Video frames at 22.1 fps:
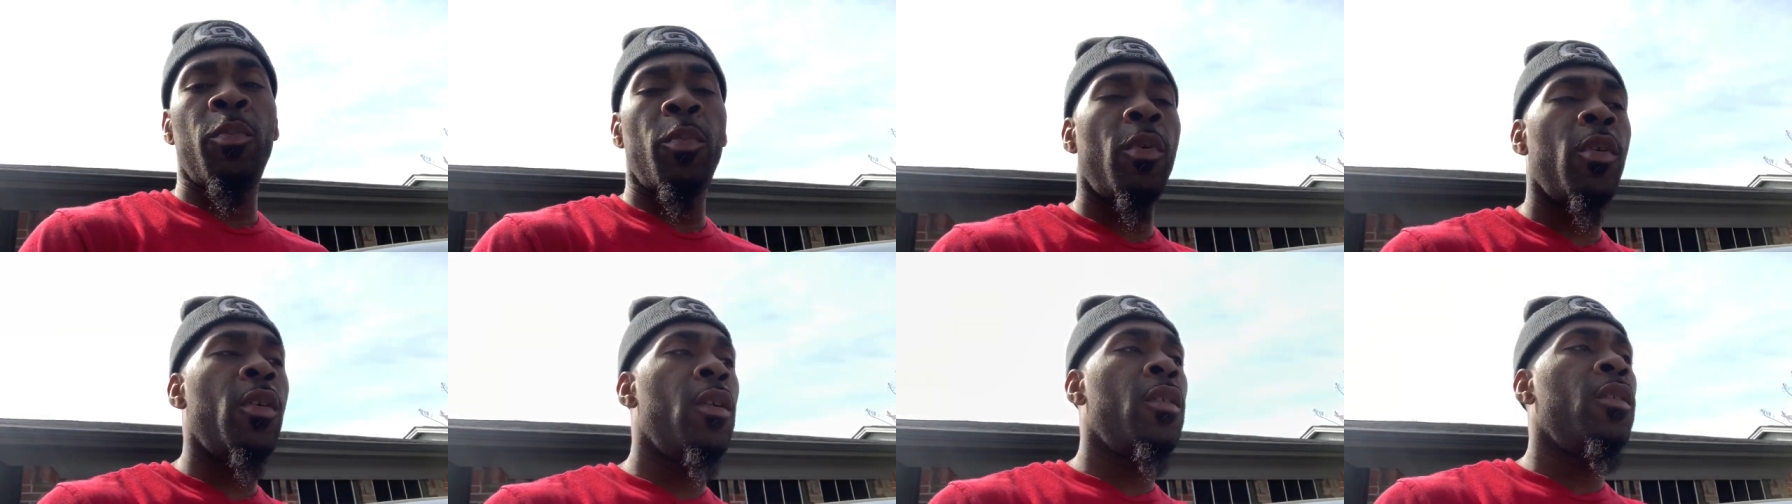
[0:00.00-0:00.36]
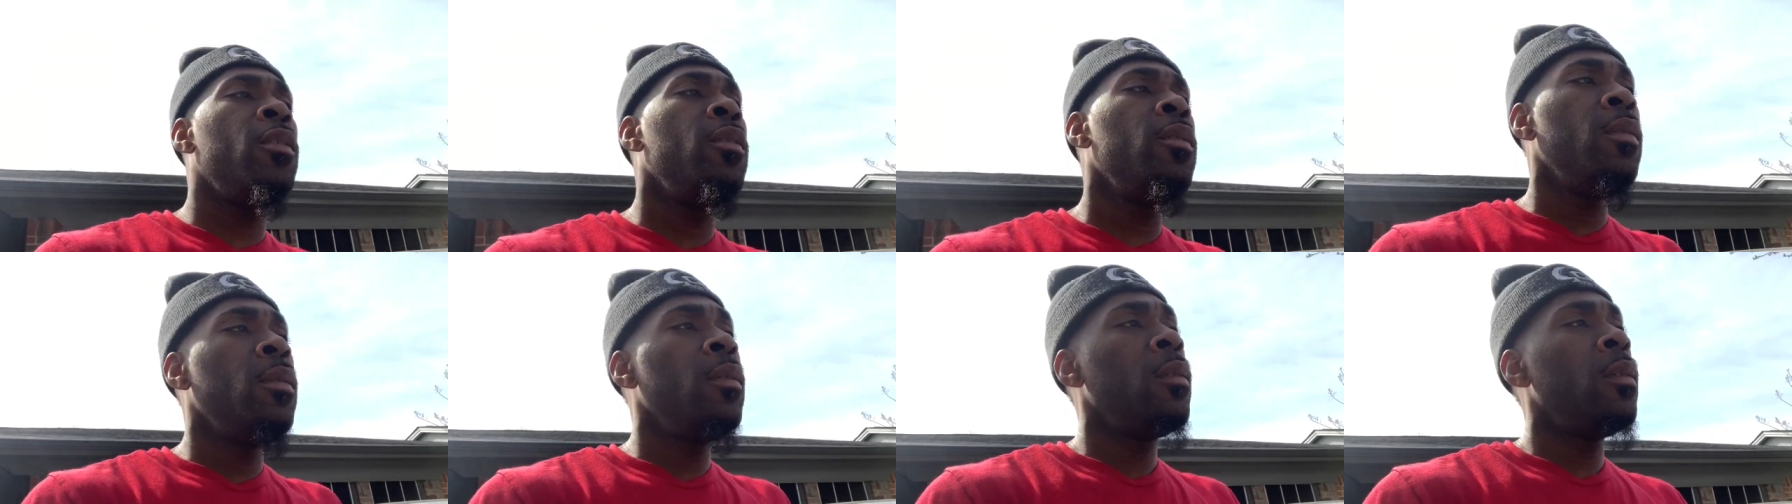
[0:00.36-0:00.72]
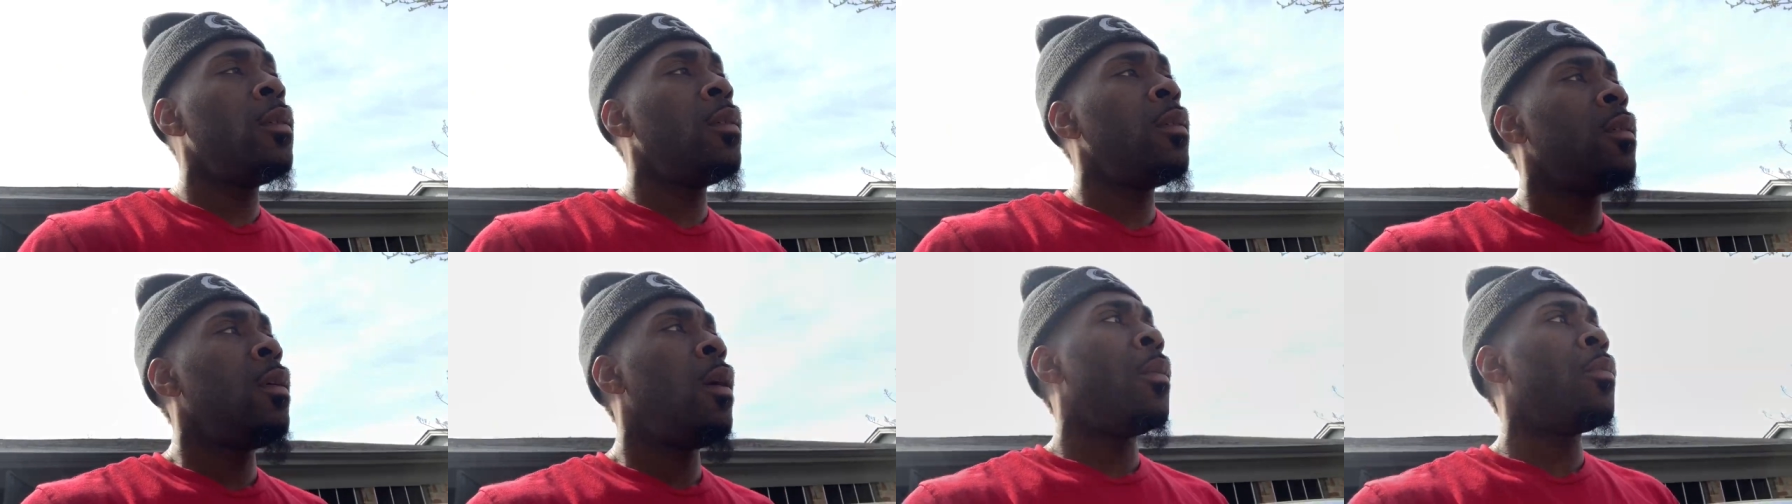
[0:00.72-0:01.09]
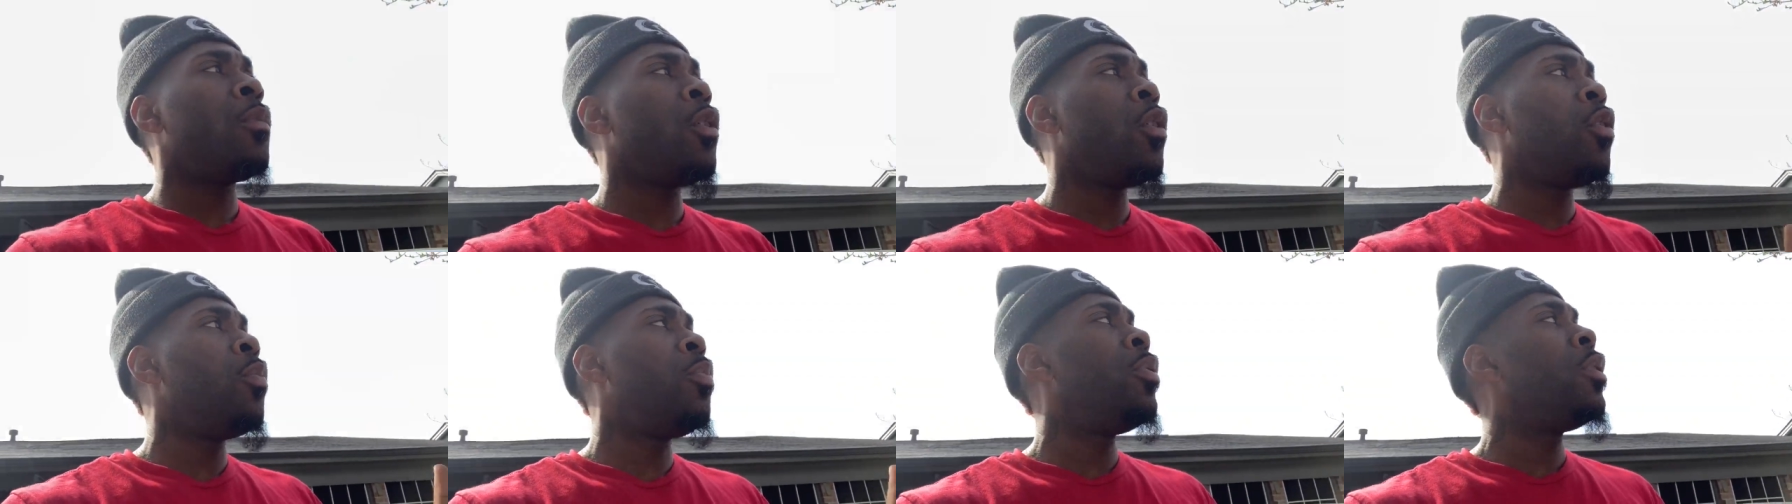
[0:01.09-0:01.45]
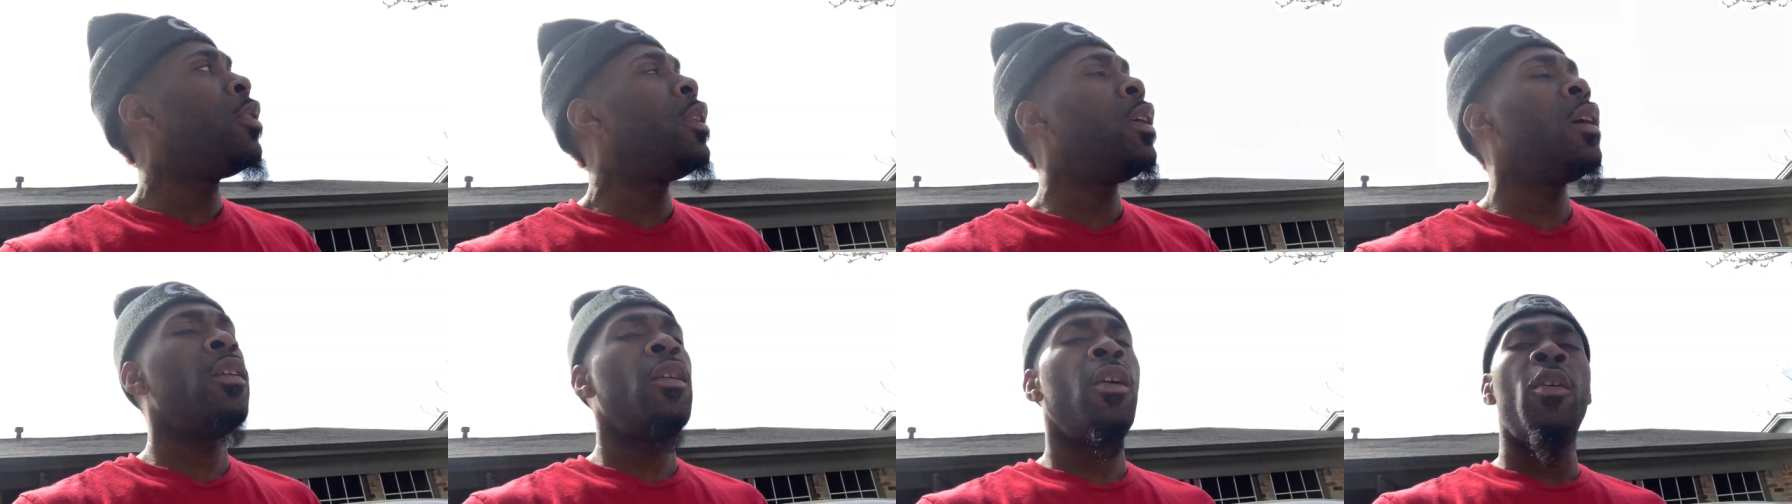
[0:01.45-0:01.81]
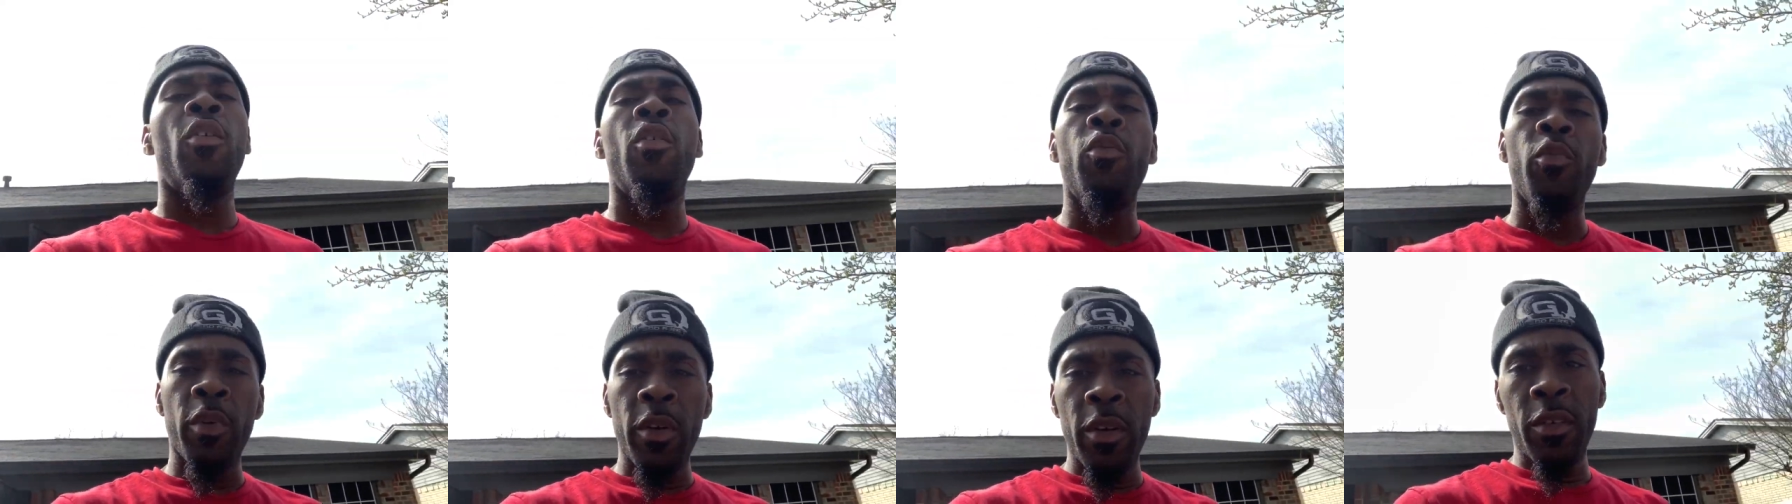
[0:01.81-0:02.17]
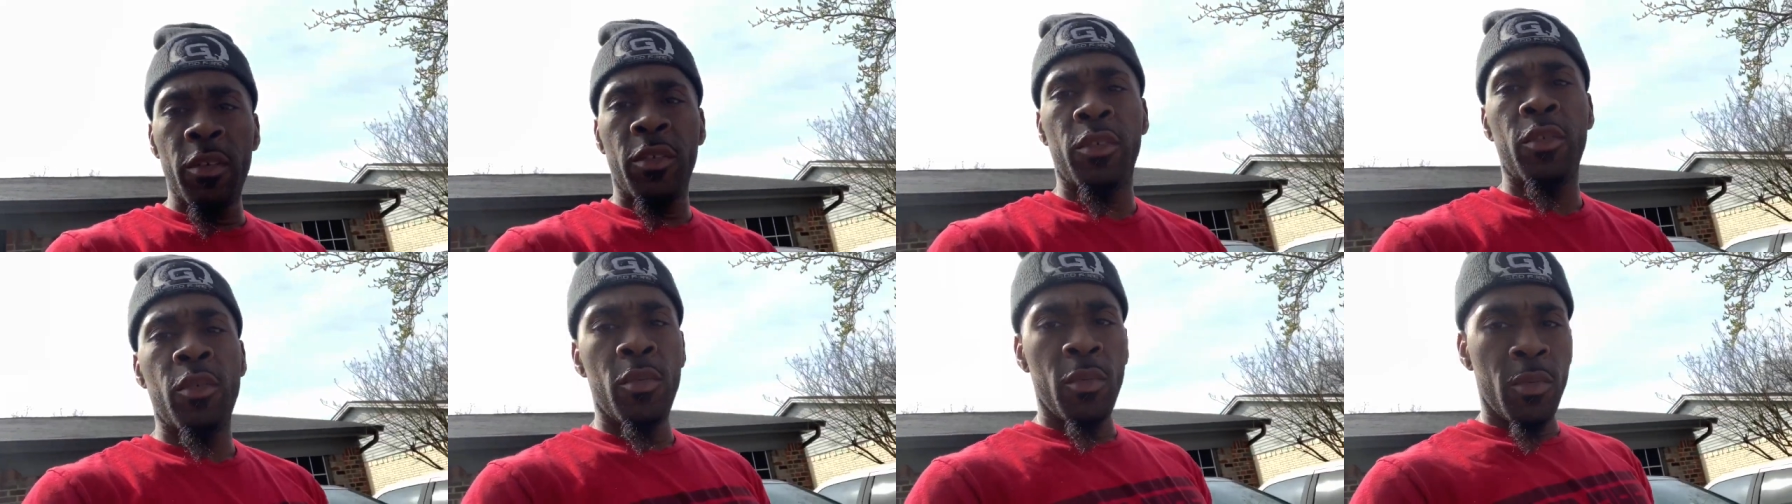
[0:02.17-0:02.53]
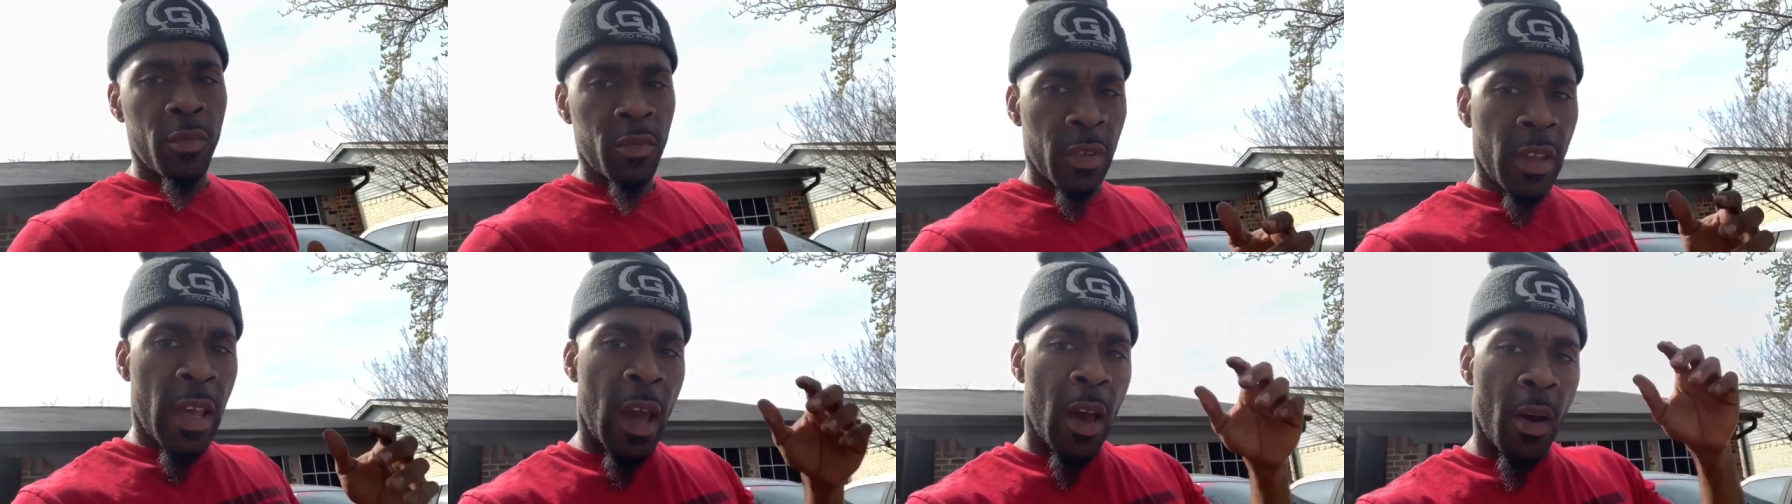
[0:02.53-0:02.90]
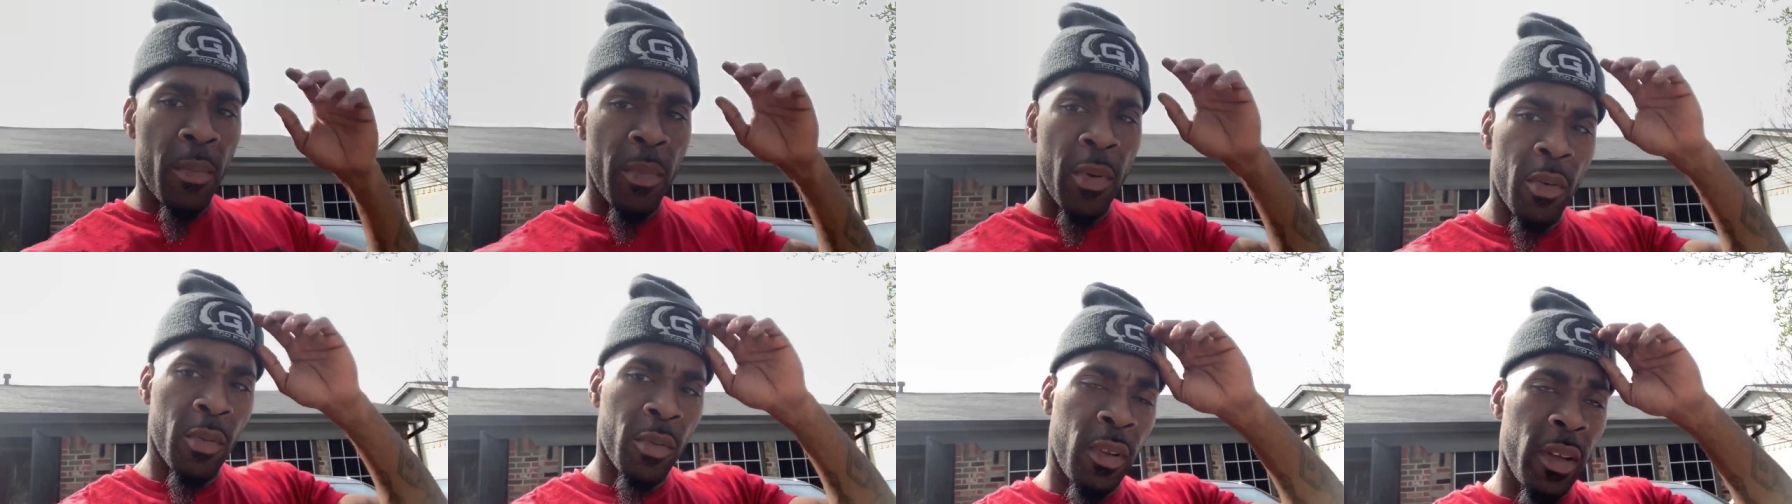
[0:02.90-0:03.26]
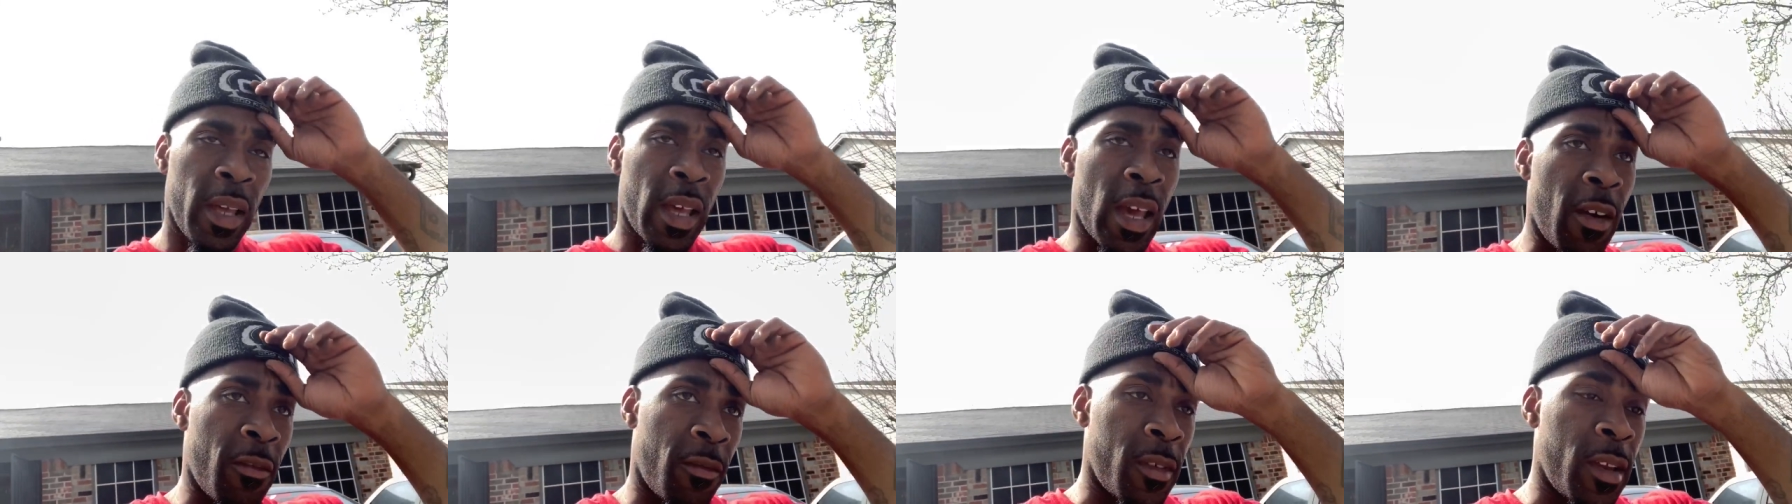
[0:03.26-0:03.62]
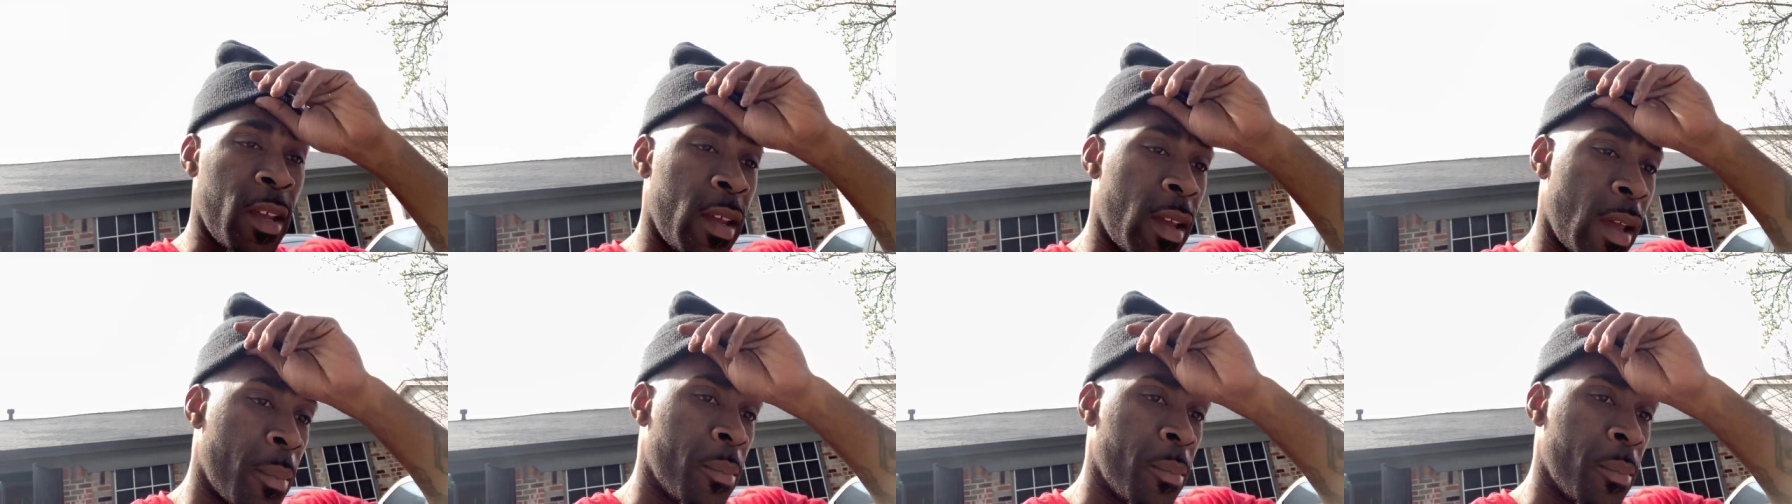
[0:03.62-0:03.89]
spoiler. I'm gonna put that on real soon, so y'all be on lookout for that.